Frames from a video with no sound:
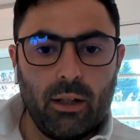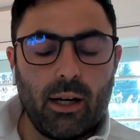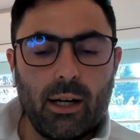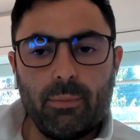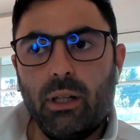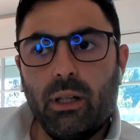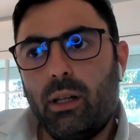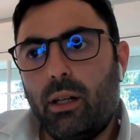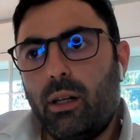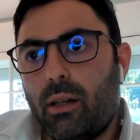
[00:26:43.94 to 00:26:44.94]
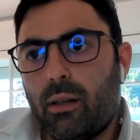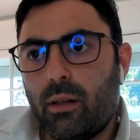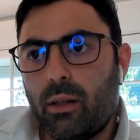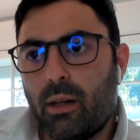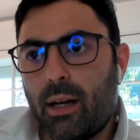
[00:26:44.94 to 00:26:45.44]

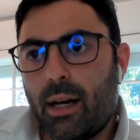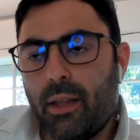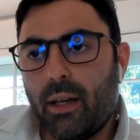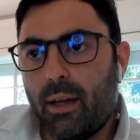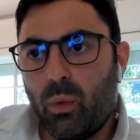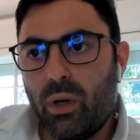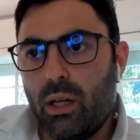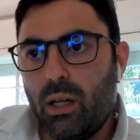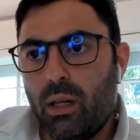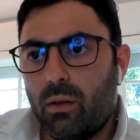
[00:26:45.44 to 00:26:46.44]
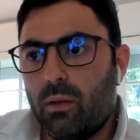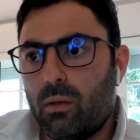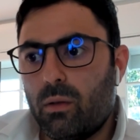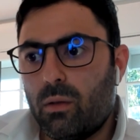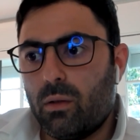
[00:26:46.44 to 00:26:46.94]
I think
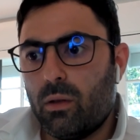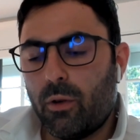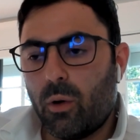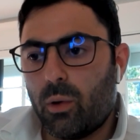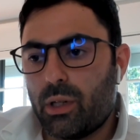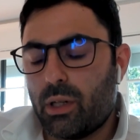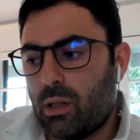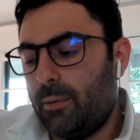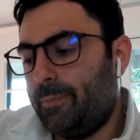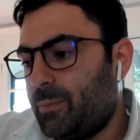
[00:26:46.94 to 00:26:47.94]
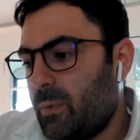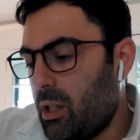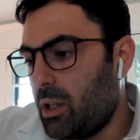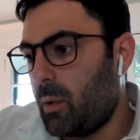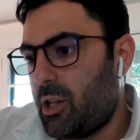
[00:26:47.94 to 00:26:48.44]
of course,
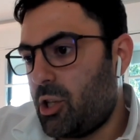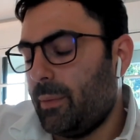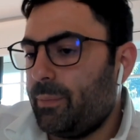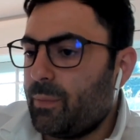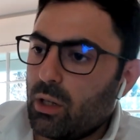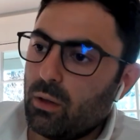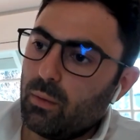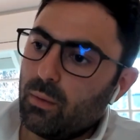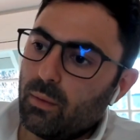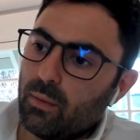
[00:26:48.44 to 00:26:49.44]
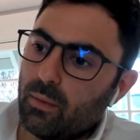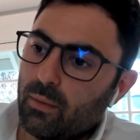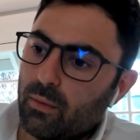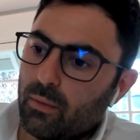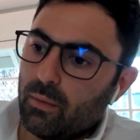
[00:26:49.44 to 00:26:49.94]
that's a good question. So
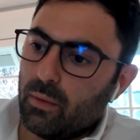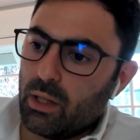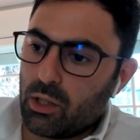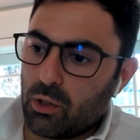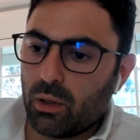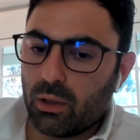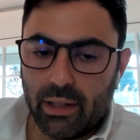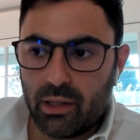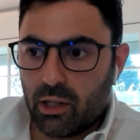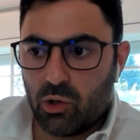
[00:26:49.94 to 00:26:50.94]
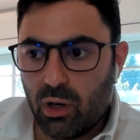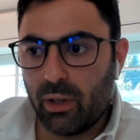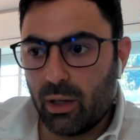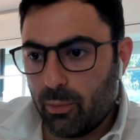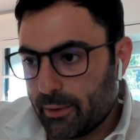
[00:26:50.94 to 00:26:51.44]
historical data is
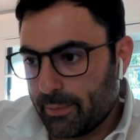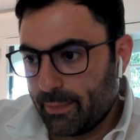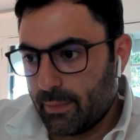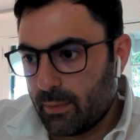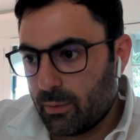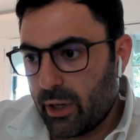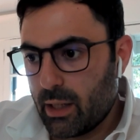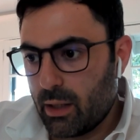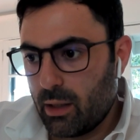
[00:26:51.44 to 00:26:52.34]
extremely important, right?